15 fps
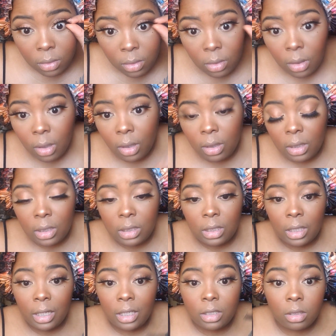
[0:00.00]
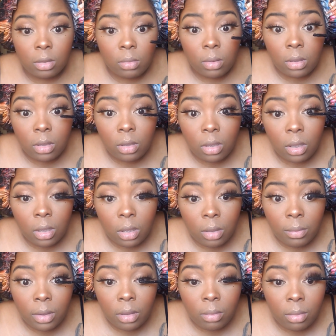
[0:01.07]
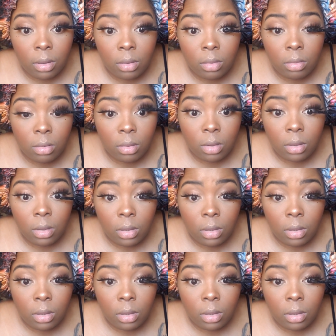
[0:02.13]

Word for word: You know, these lashes really trying to give me the blues.